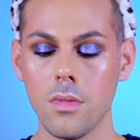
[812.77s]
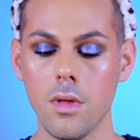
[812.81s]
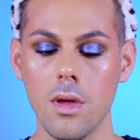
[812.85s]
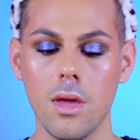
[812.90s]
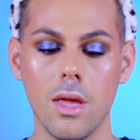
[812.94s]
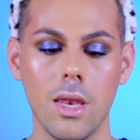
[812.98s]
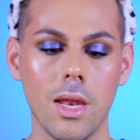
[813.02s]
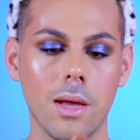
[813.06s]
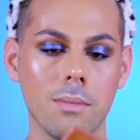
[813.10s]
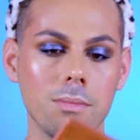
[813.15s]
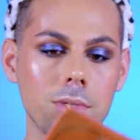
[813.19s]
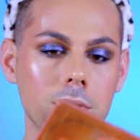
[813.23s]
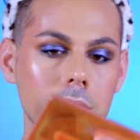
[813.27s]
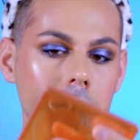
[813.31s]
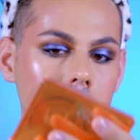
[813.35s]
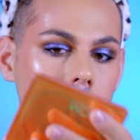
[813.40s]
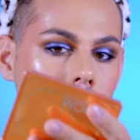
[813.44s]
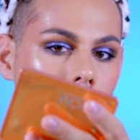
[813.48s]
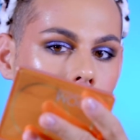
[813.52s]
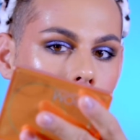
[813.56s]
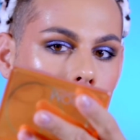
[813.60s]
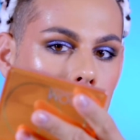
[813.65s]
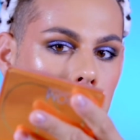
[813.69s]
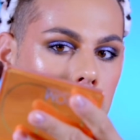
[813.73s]
And I'm just
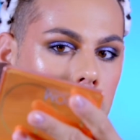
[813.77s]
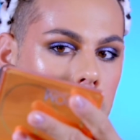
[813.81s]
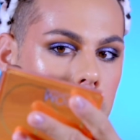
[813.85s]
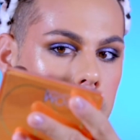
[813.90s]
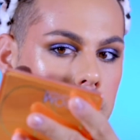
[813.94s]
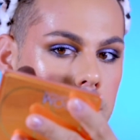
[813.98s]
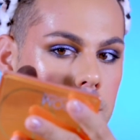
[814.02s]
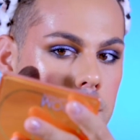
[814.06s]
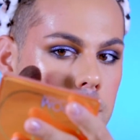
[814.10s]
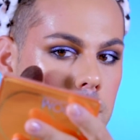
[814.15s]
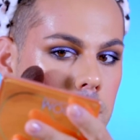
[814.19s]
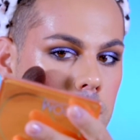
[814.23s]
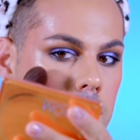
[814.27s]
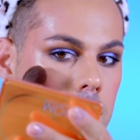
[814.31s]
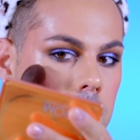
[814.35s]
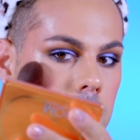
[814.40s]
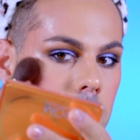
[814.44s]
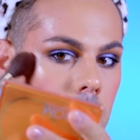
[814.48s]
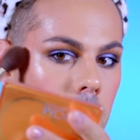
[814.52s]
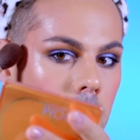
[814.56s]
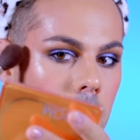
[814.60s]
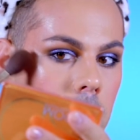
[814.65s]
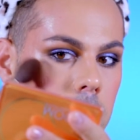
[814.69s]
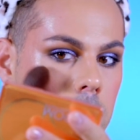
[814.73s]
gonna place this
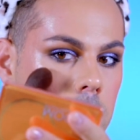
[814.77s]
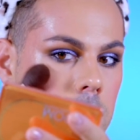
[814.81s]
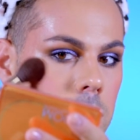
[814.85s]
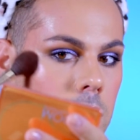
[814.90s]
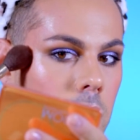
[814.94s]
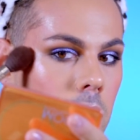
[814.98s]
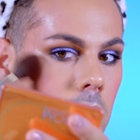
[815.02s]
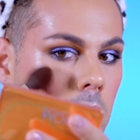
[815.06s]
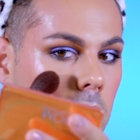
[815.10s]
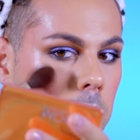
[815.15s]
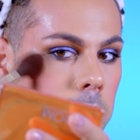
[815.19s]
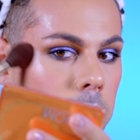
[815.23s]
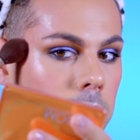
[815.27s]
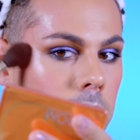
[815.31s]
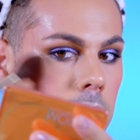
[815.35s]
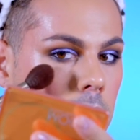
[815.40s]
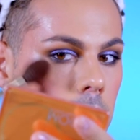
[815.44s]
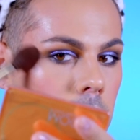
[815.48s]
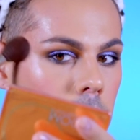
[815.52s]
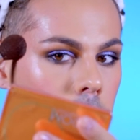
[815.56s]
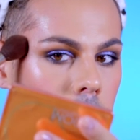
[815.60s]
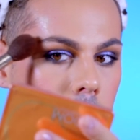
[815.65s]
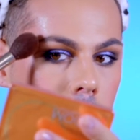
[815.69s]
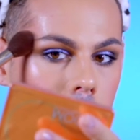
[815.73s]
on top
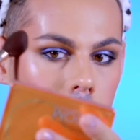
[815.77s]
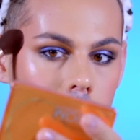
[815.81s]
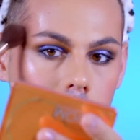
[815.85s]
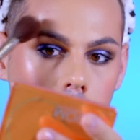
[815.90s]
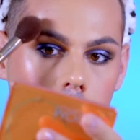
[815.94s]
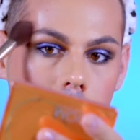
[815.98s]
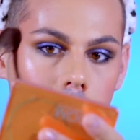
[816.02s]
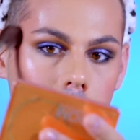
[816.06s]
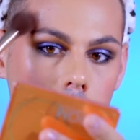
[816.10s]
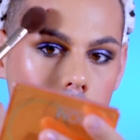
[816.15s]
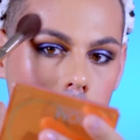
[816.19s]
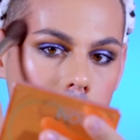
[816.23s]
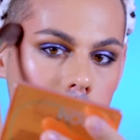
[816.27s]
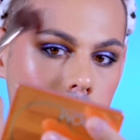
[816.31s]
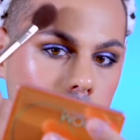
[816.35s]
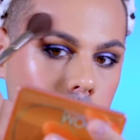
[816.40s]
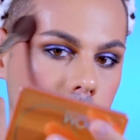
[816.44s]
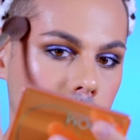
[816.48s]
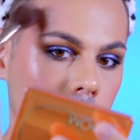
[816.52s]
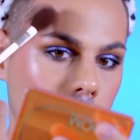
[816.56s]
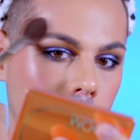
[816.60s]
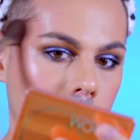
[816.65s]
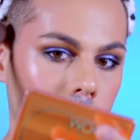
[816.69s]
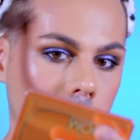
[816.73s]
of
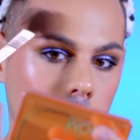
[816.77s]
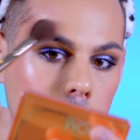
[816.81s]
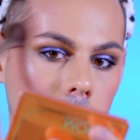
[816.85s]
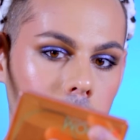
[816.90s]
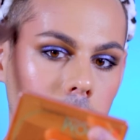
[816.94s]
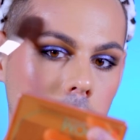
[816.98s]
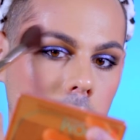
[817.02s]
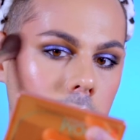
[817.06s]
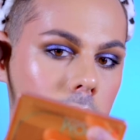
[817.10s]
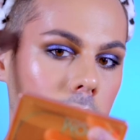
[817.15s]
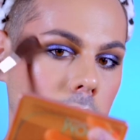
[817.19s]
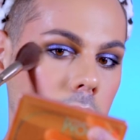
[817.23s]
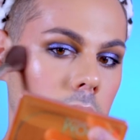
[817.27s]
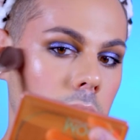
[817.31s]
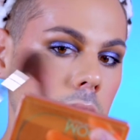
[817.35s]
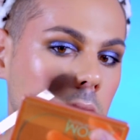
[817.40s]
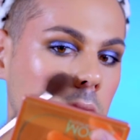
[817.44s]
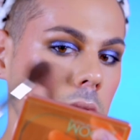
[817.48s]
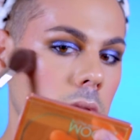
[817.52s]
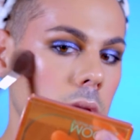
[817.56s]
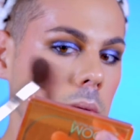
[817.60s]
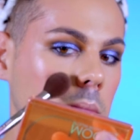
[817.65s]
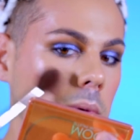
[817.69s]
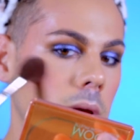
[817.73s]
where I put that
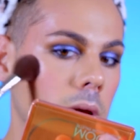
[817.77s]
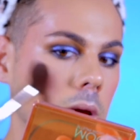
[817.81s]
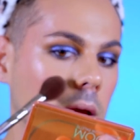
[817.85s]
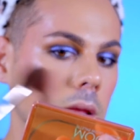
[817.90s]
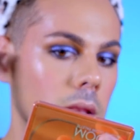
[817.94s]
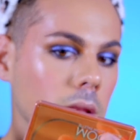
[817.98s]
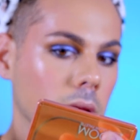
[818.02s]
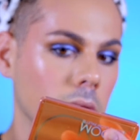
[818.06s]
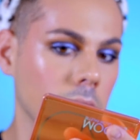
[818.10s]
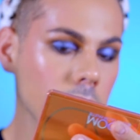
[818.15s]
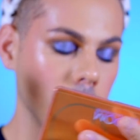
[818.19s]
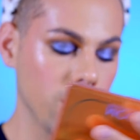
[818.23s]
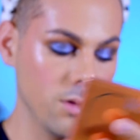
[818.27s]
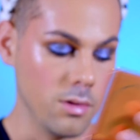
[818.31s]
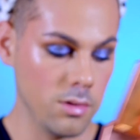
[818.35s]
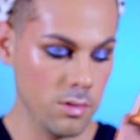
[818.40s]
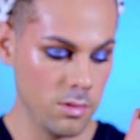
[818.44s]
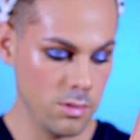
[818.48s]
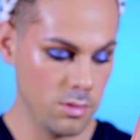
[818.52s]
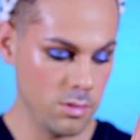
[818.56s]
cream highlighter.